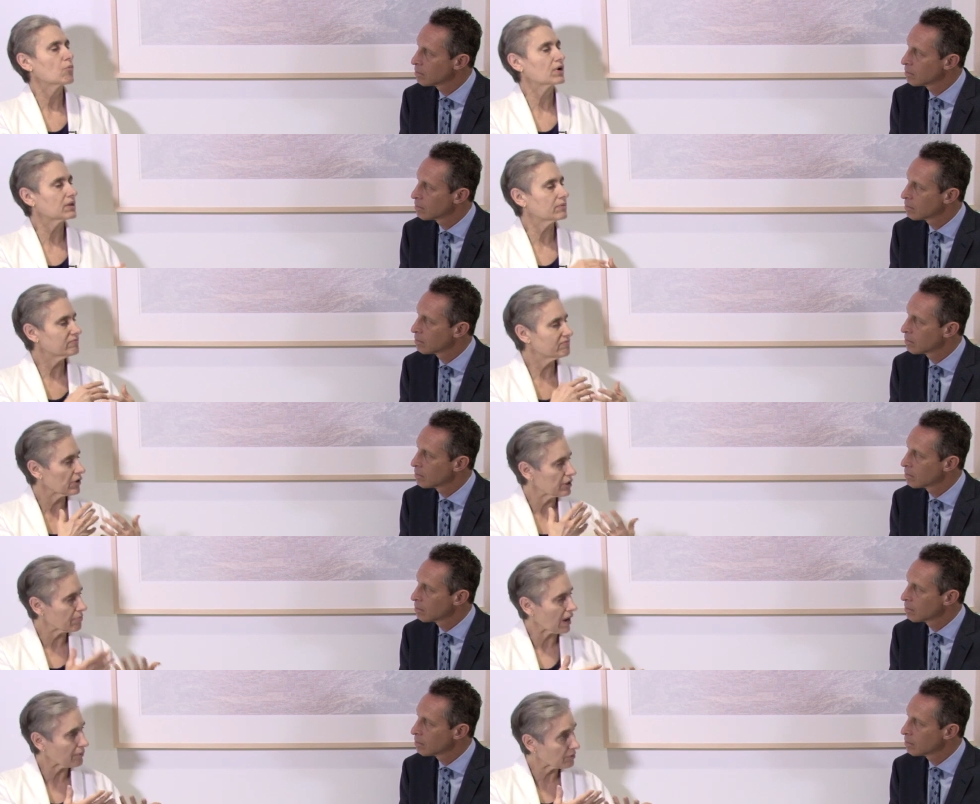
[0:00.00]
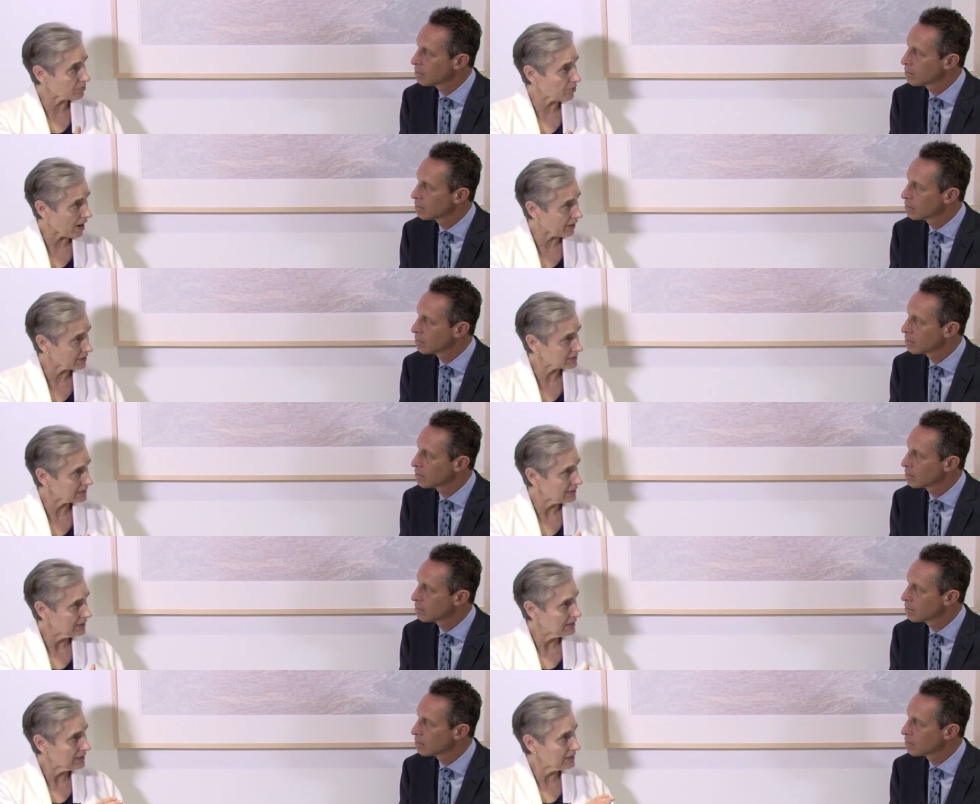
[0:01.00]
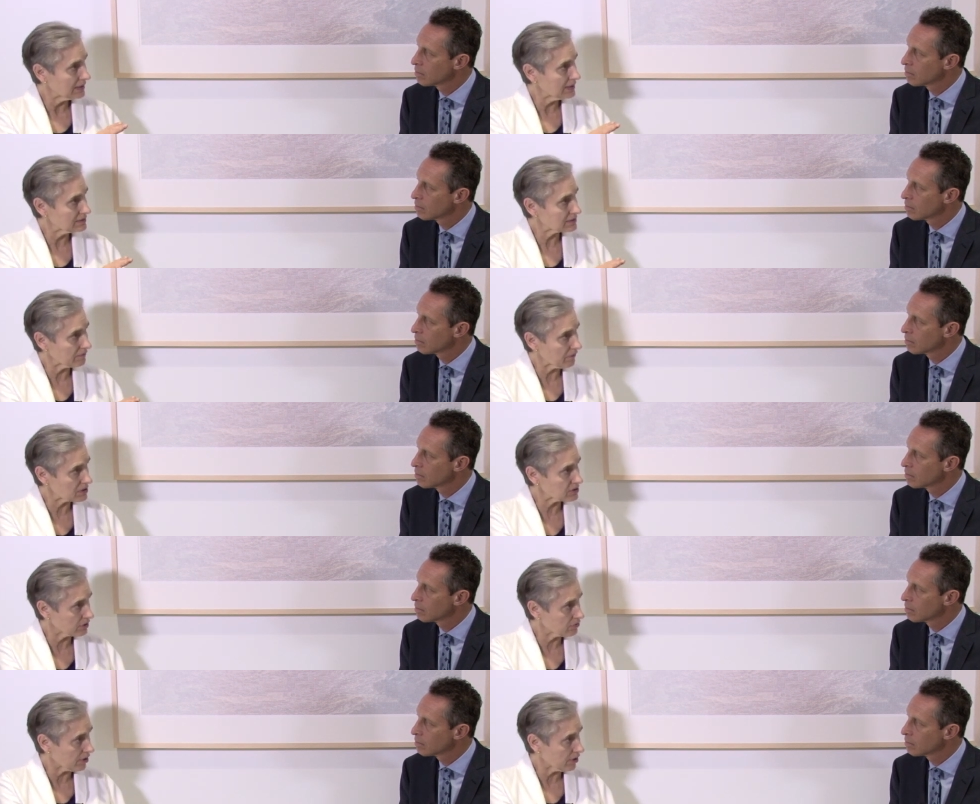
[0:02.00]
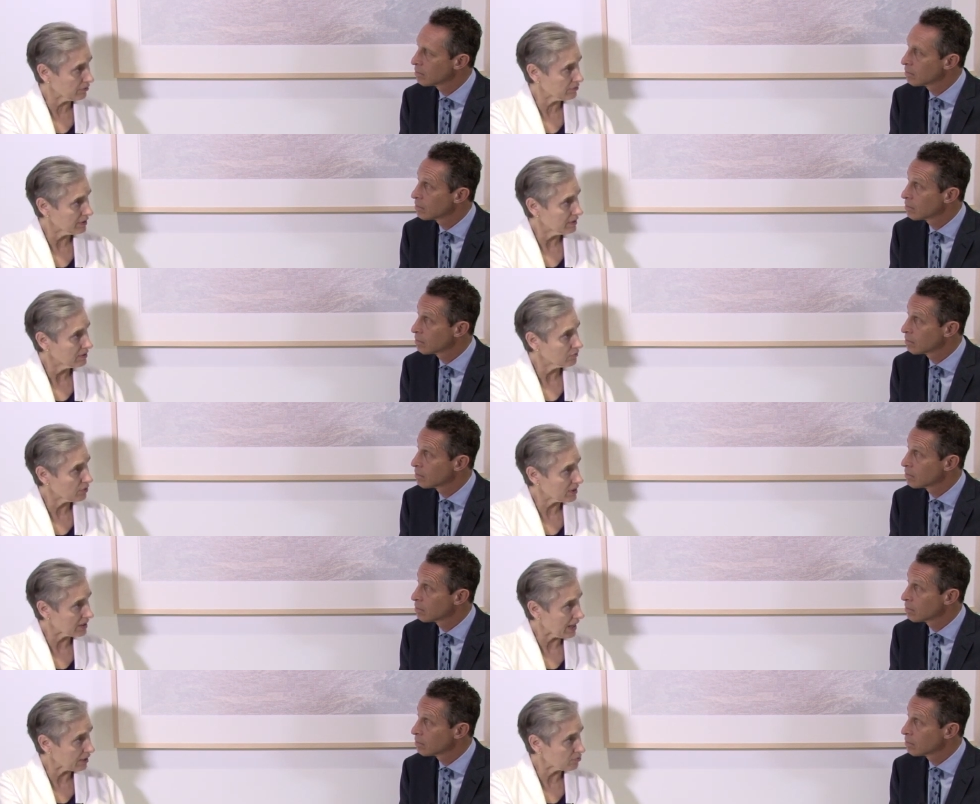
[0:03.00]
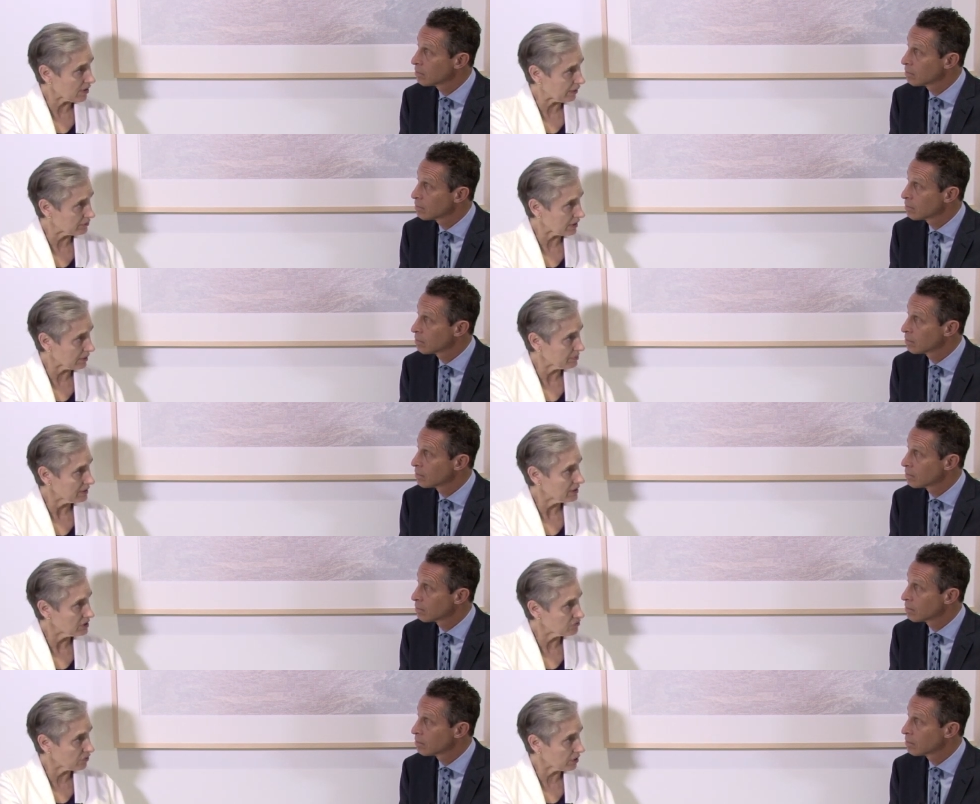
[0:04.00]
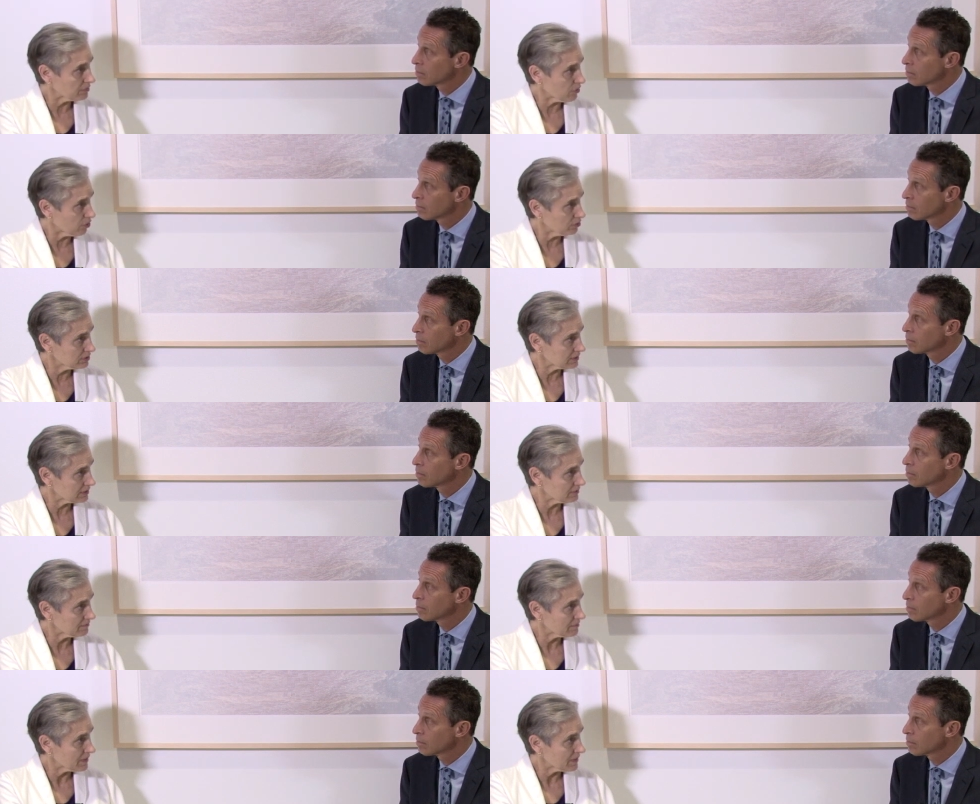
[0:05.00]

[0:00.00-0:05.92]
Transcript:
Speaker 1: one of the very popular products is conventionally grown with a lot of Roundup, is very moldy,